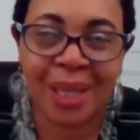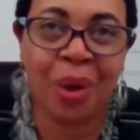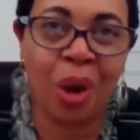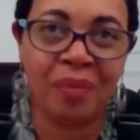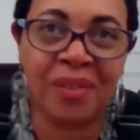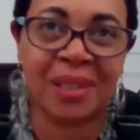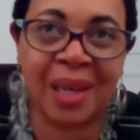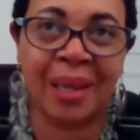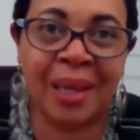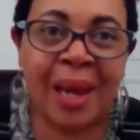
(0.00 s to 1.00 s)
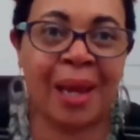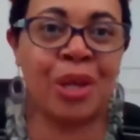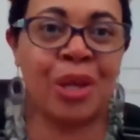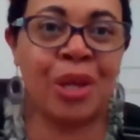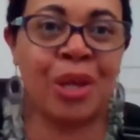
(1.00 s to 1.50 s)
an all of us thing.
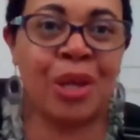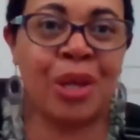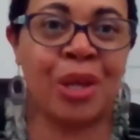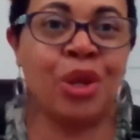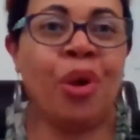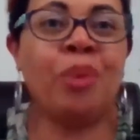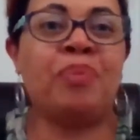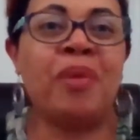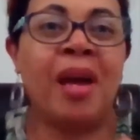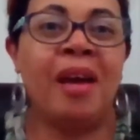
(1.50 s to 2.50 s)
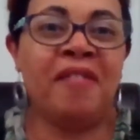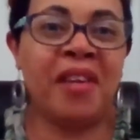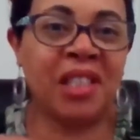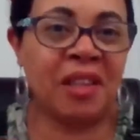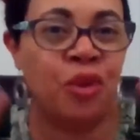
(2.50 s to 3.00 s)
And you don't want to
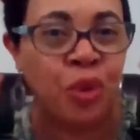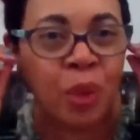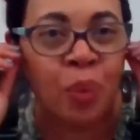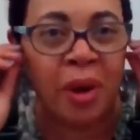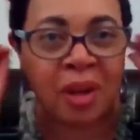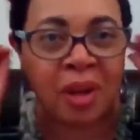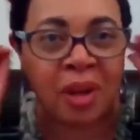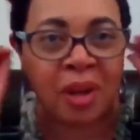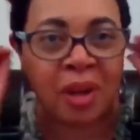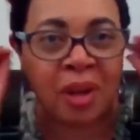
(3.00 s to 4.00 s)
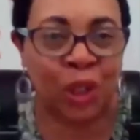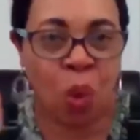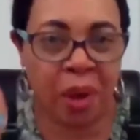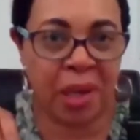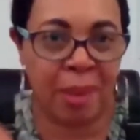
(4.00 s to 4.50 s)
feel as if you're the one constantly
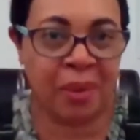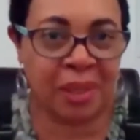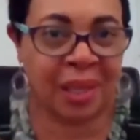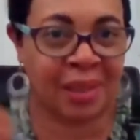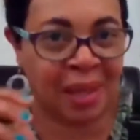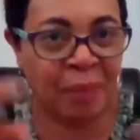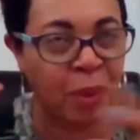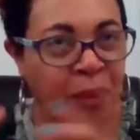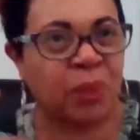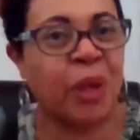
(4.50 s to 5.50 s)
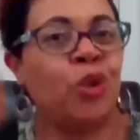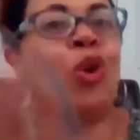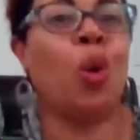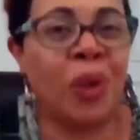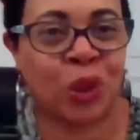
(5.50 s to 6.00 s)
talking about it, because then people say, well, you're
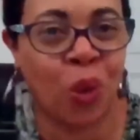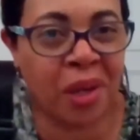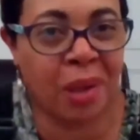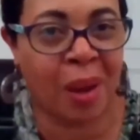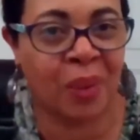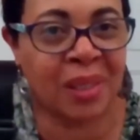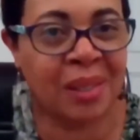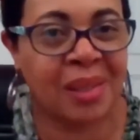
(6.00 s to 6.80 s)
always talking about it.